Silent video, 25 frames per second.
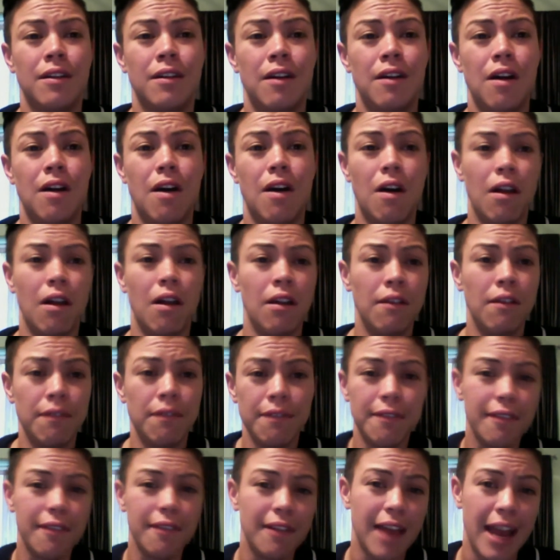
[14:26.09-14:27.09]
all of
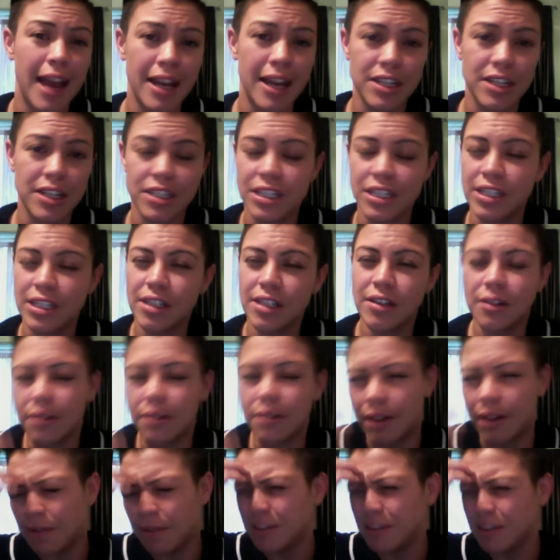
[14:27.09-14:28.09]
last year.
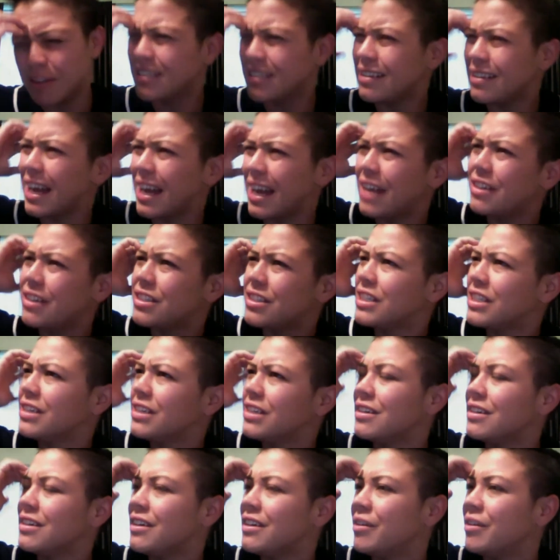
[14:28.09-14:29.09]
Was it last year
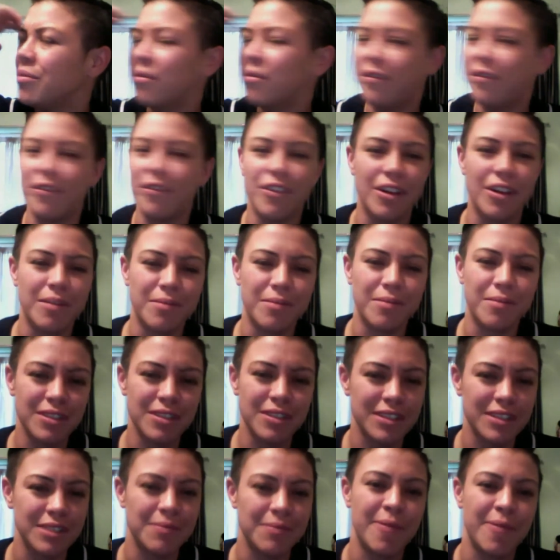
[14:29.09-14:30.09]
or the year before? I'm
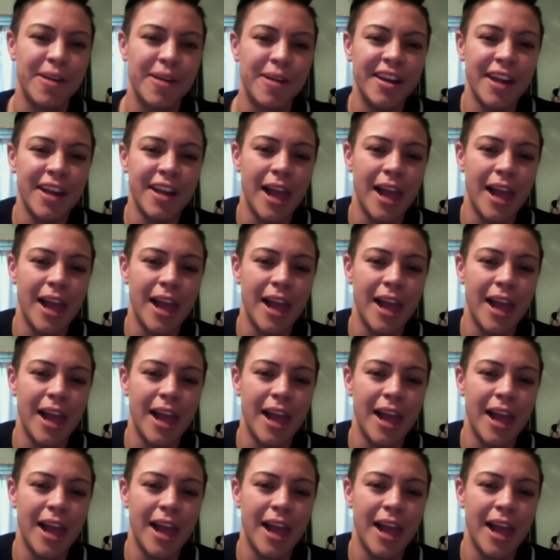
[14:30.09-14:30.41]
losing my mind.